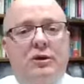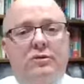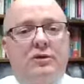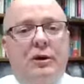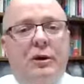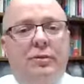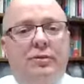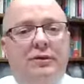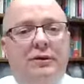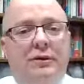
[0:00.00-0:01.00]
shows
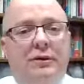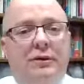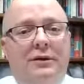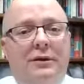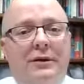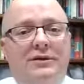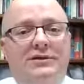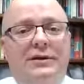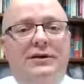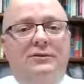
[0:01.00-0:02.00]
up he
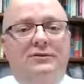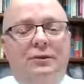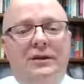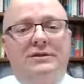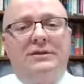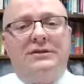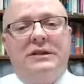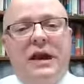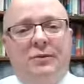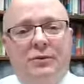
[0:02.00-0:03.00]
sails with his
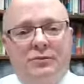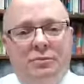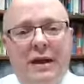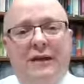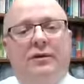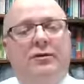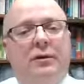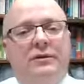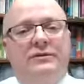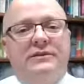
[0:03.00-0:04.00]
disciples back
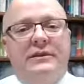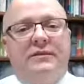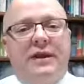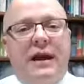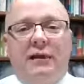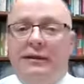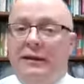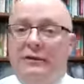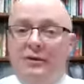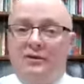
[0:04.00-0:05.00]
across the Sea of
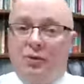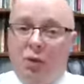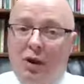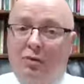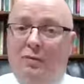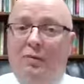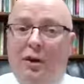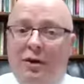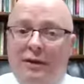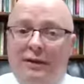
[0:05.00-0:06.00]
Galilee, and there's a
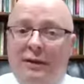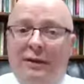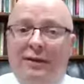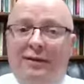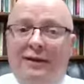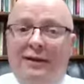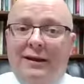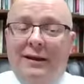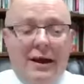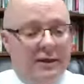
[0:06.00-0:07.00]
welcome party there.
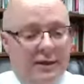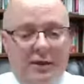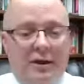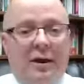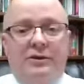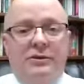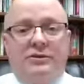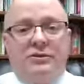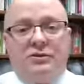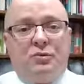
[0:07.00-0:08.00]
And they're not
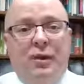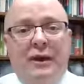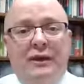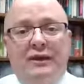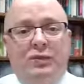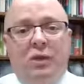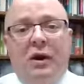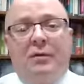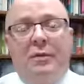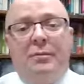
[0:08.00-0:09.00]
just, just waiting to
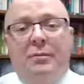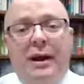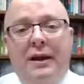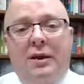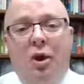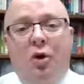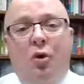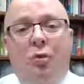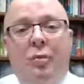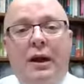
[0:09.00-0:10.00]
welcome him back
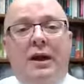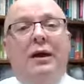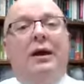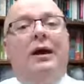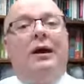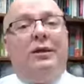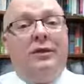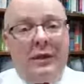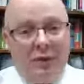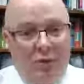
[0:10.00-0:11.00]
home.
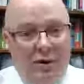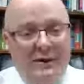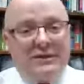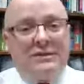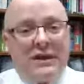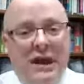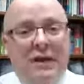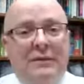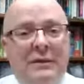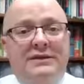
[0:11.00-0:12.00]
They want his
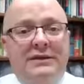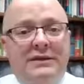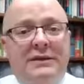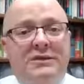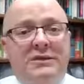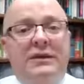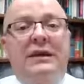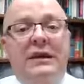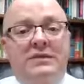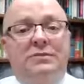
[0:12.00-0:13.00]
time and his
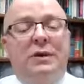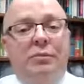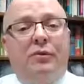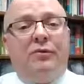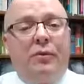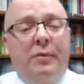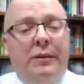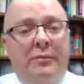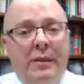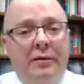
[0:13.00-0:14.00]
attention. He's been
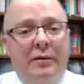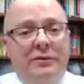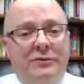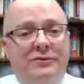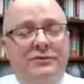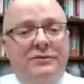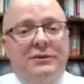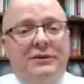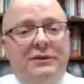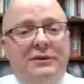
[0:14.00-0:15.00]
performing
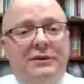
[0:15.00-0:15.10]
miracles.